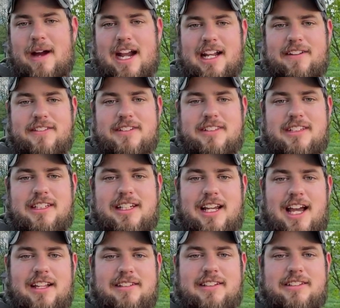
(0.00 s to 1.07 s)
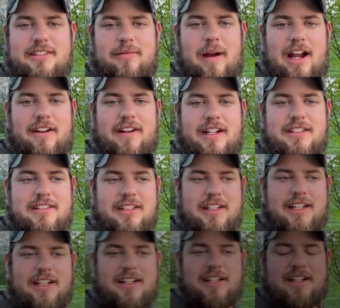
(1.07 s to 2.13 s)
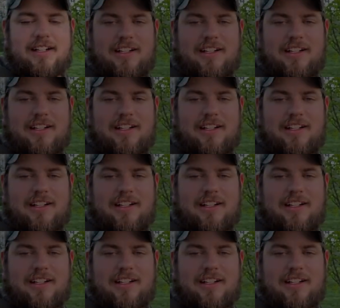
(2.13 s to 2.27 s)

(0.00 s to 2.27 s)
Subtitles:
even see you guys on some iRacing here.